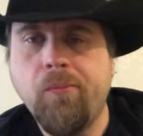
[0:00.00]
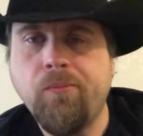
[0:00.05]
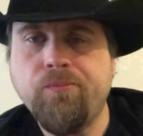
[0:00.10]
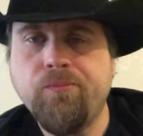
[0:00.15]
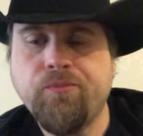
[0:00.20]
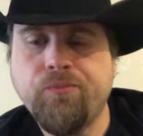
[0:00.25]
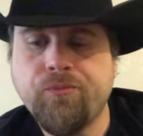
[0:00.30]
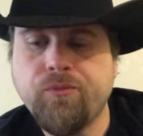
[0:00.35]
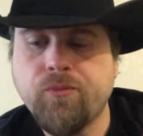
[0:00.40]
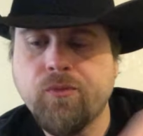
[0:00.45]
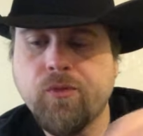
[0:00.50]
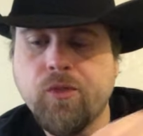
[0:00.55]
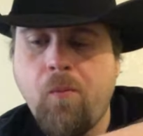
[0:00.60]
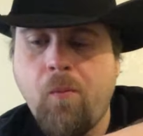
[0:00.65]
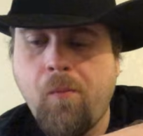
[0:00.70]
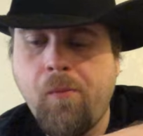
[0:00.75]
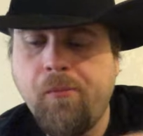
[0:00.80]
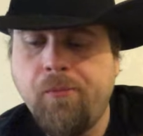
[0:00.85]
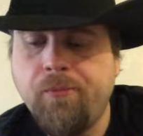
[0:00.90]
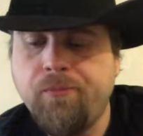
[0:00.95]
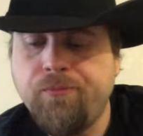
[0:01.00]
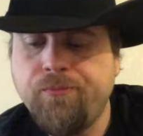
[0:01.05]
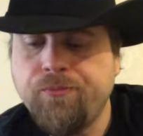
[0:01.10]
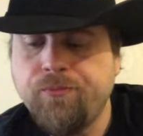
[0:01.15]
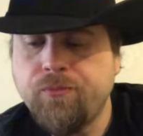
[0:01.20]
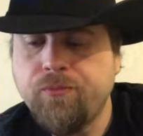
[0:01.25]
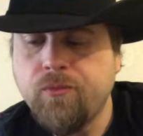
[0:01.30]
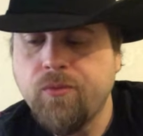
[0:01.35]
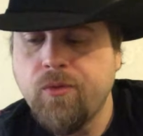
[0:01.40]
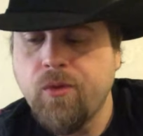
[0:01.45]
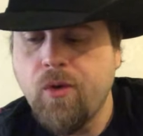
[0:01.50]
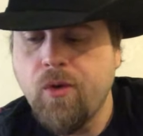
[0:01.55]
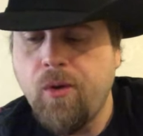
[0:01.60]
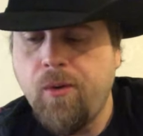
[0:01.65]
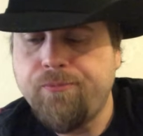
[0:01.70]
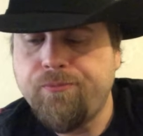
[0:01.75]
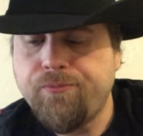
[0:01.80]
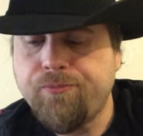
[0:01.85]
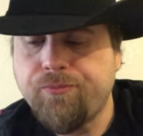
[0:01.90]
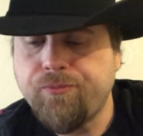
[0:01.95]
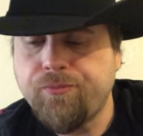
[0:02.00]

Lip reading: Nothing is said.